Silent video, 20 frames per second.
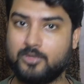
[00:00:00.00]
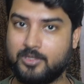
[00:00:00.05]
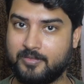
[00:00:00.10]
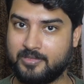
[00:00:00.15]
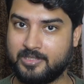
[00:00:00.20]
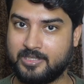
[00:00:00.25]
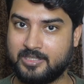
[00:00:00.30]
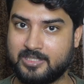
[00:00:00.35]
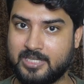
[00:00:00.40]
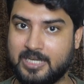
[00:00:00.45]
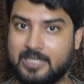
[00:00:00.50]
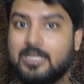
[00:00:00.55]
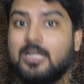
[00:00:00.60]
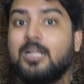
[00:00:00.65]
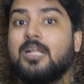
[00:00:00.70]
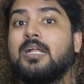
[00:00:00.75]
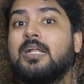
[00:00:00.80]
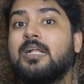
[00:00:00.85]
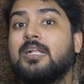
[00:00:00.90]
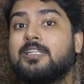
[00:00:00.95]
level design.
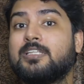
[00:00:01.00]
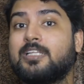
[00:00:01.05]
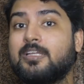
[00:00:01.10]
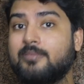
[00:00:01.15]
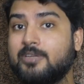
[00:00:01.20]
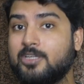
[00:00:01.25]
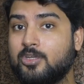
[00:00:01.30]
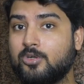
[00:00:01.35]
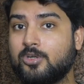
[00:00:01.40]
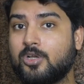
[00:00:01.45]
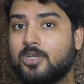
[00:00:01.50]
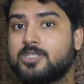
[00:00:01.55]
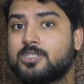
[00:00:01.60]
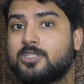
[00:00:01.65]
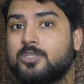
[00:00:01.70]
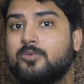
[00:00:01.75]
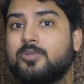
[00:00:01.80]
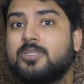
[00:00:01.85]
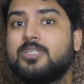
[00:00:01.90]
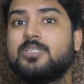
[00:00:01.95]
They may not ask you